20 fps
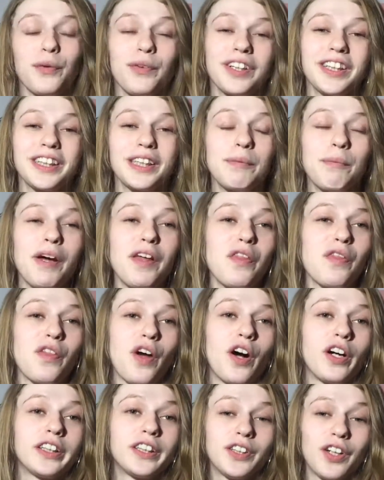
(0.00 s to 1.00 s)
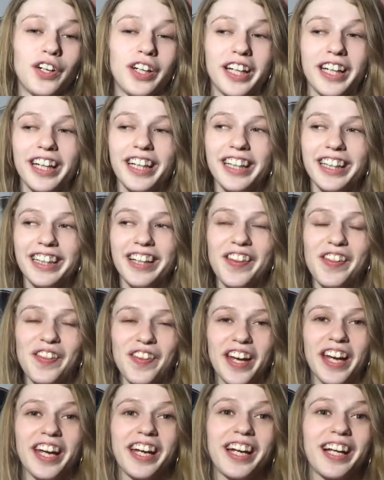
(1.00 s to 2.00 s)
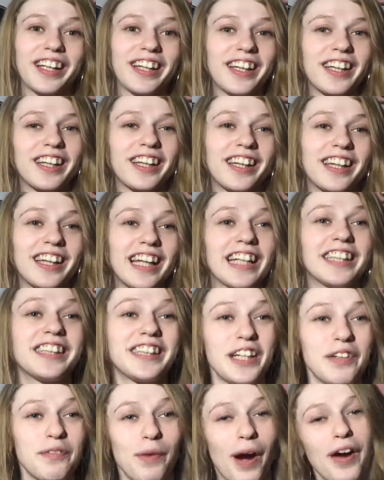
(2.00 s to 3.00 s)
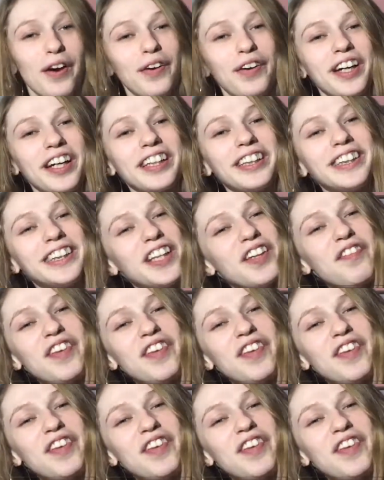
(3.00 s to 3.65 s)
you want to see my thoughts on it, then let's get right on into